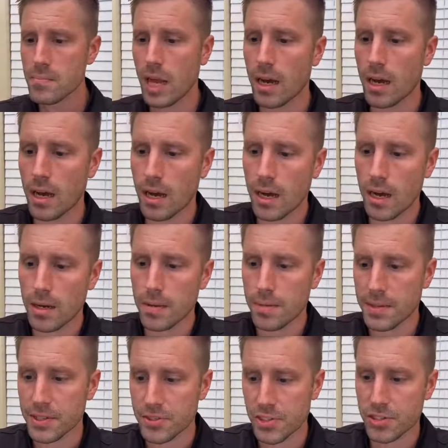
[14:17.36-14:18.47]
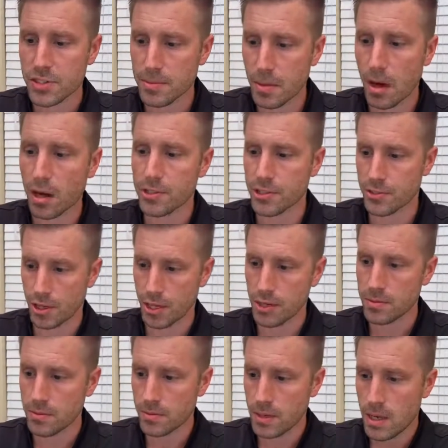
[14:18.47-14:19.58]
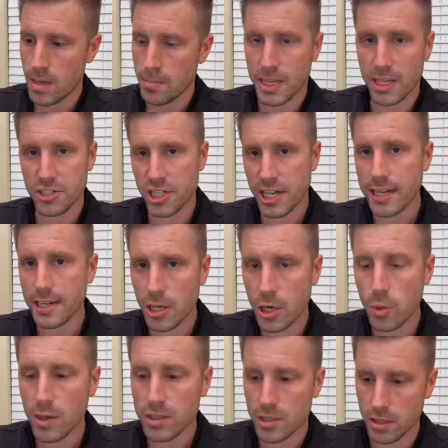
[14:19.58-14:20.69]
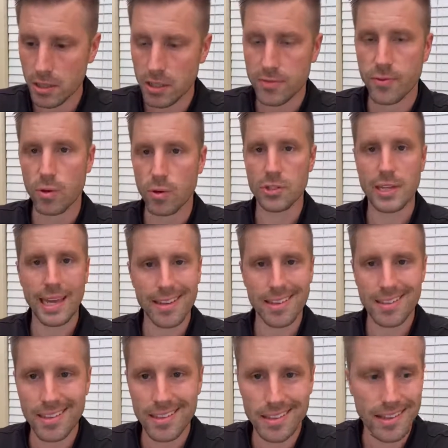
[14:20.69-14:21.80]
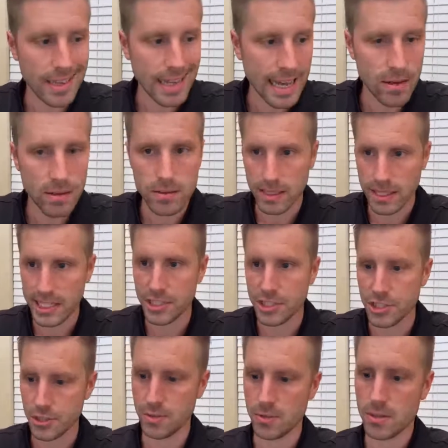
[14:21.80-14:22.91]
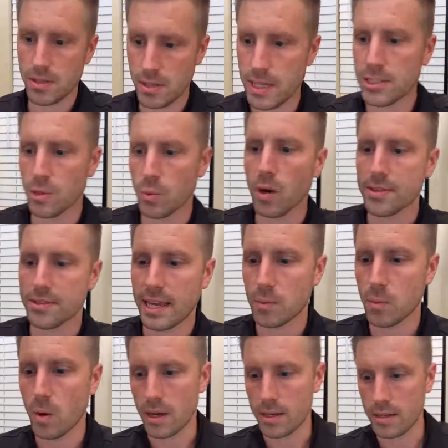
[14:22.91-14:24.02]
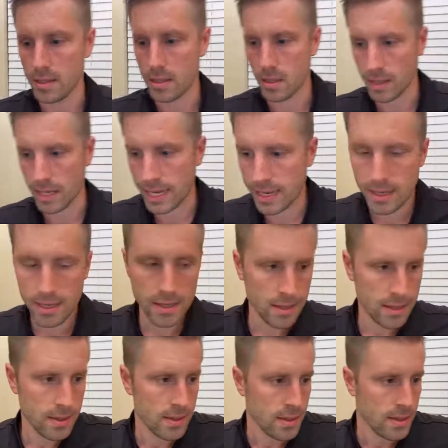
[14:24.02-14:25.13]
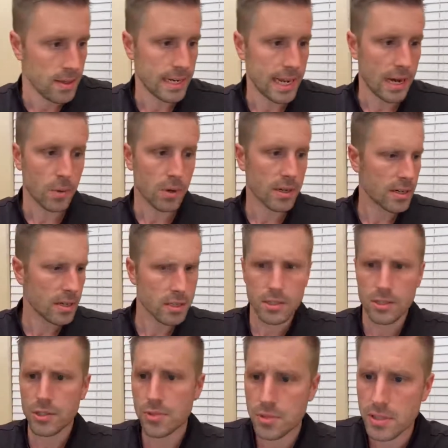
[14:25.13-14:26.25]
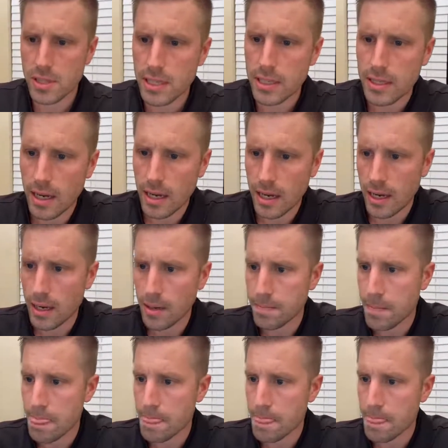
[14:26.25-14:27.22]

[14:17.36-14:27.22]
the system on your own, because you got to know what to look for. You can't let the account lead you into what they want. Okay. Now we're going to use the